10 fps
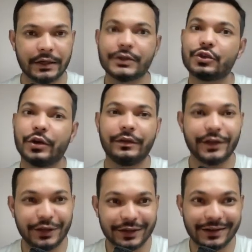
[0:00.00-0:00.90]
It's not
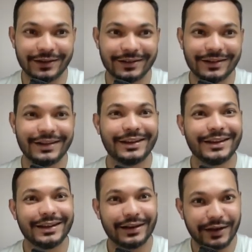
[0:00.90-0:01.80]
even needed.
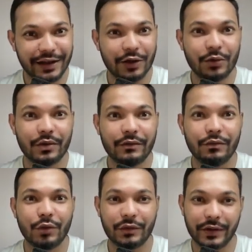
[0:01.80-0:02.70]
Now,
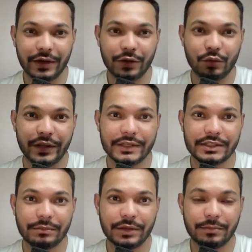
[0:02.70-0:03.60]
what we can can
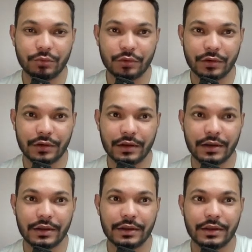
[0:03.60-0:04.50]
simply pull
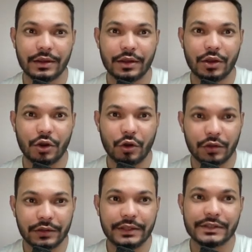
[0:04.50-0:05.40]

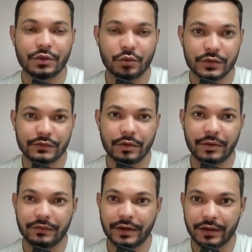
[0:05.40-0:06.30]
all these codes from
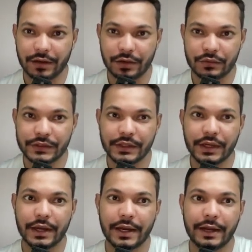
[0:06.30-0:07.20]
different accounts
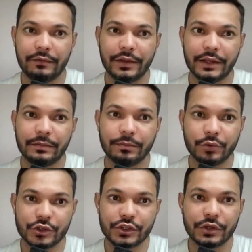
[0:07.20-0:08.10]
and we can
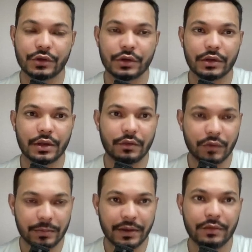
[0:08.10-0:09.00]
push
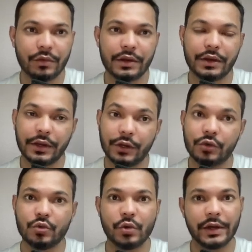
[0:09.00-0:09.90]
one by one into
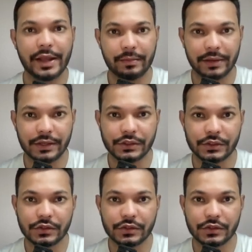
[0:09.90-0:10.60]
Google Tag Manager.